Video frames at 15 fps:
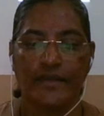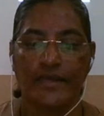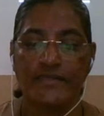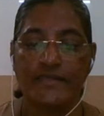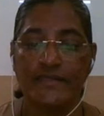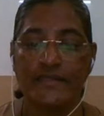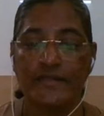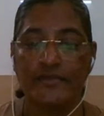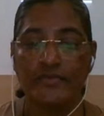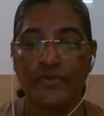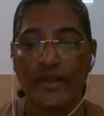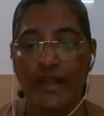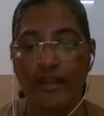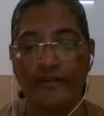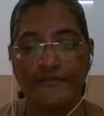Is it the
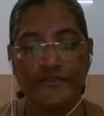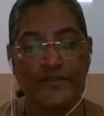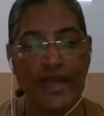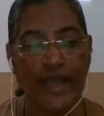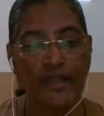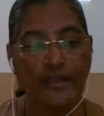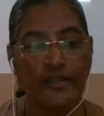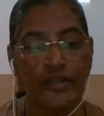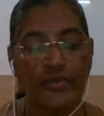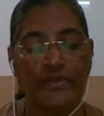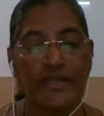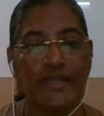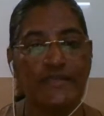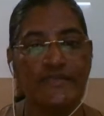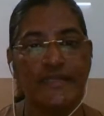thrill of trying new
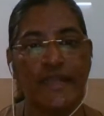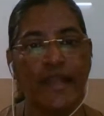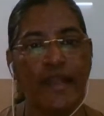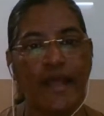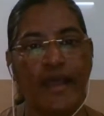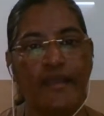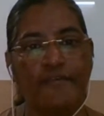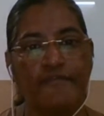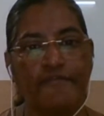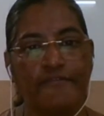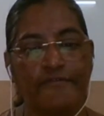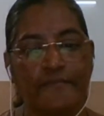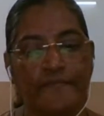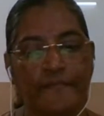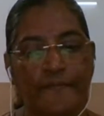things in life?
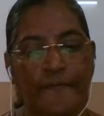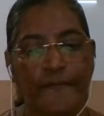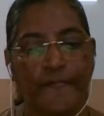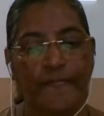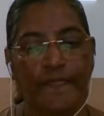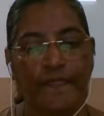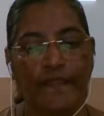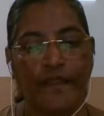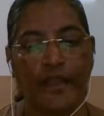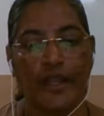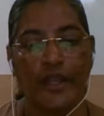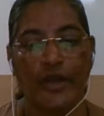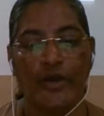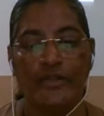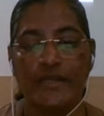
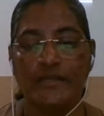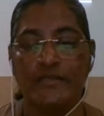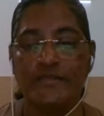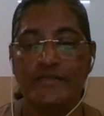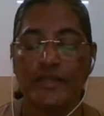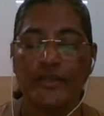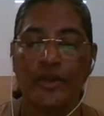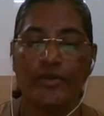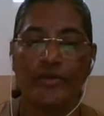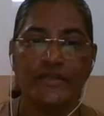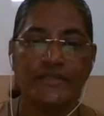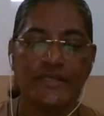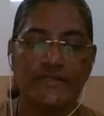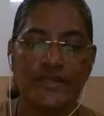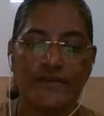Or the
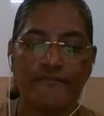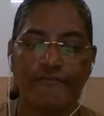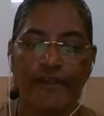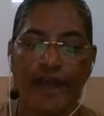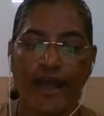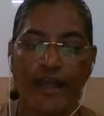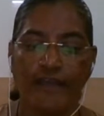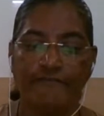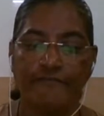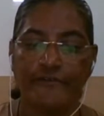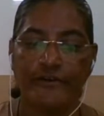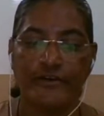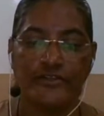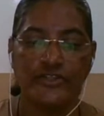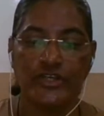insecurities of life
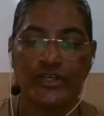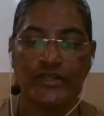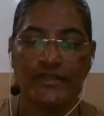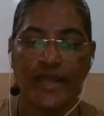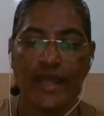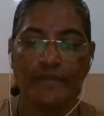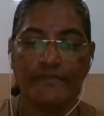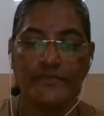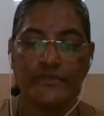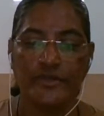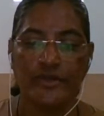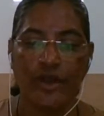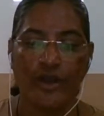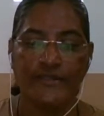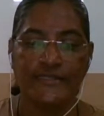urging them to
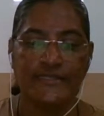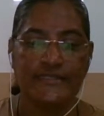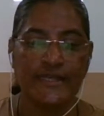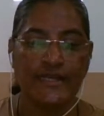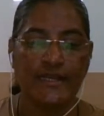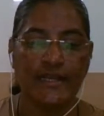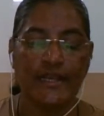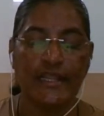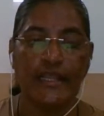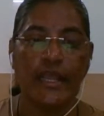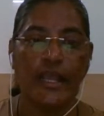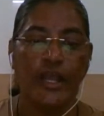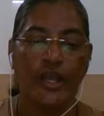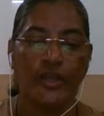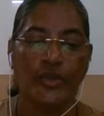constantly
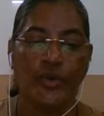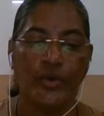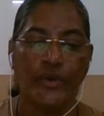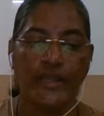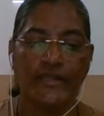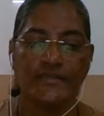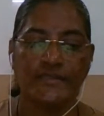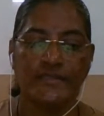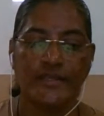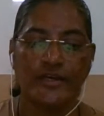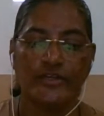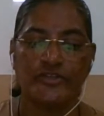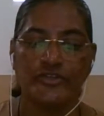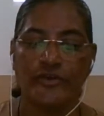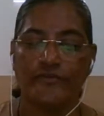go in
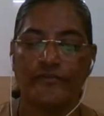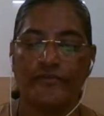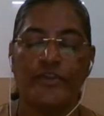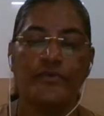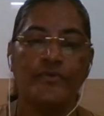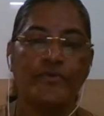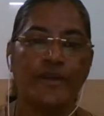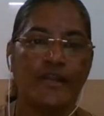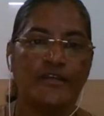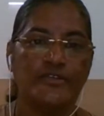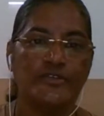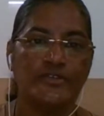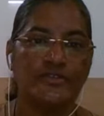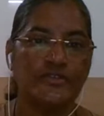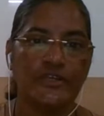search of new
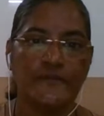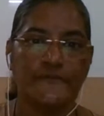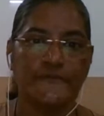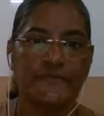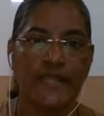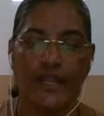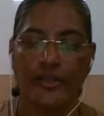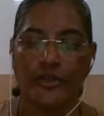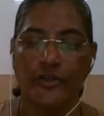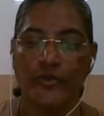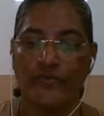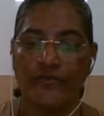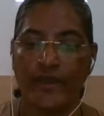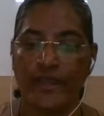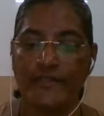relationships and
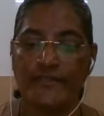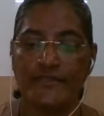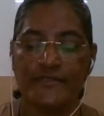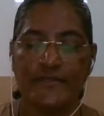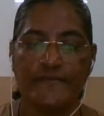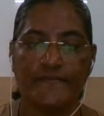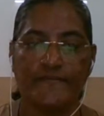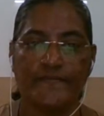new fads?